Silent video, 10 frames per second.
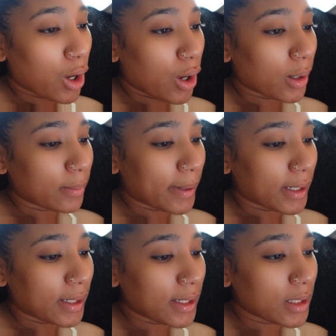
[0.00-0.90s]
on
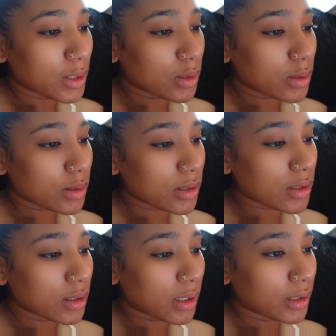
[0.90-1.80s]
my
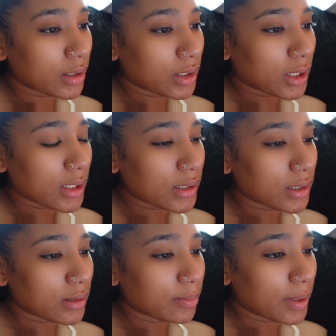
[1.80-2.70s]
nails. Nothing
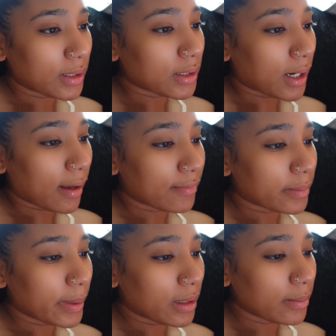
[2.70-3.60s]
crazy, being that I have
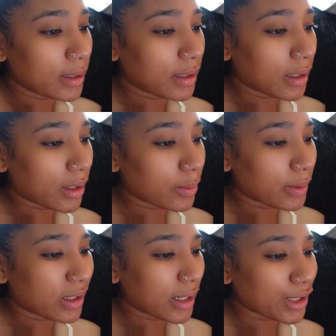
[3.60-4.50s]
the baby and I don't
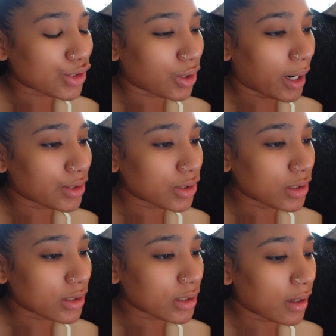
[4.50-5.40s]
want to like scratch her
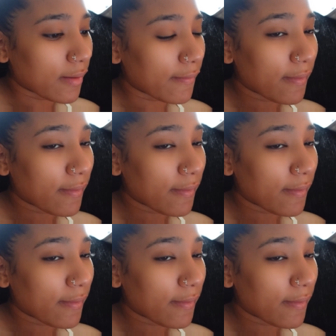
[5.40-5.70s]
and stuff.